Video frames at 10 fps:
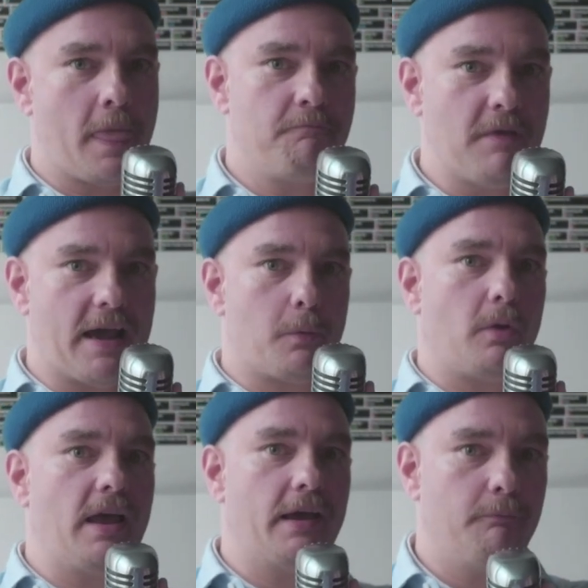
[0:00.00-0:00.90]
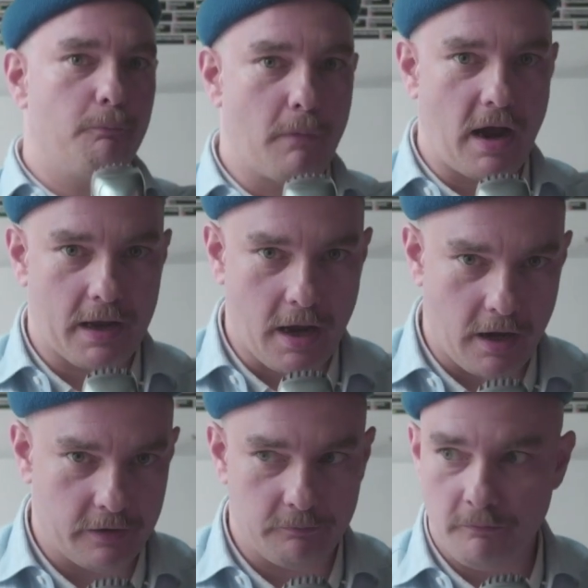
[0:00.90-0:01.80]
animal head
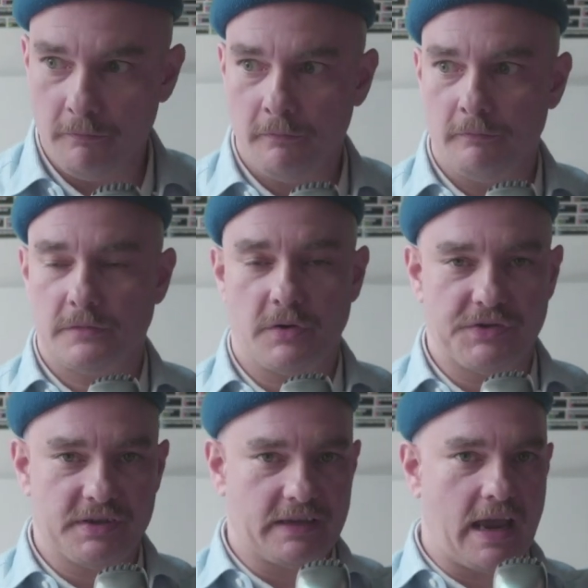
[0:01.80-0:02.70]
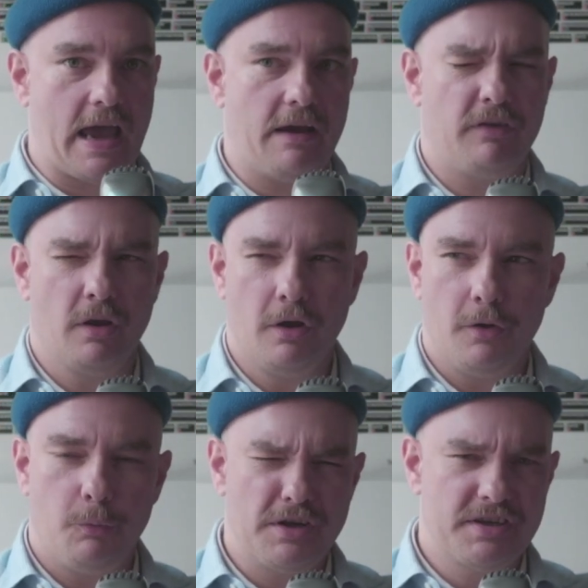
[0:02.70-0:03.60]
icon choice that they have,
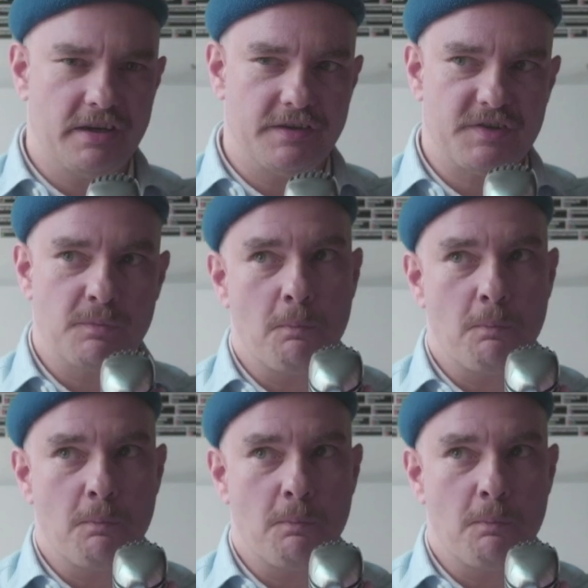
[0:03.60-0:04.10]
which is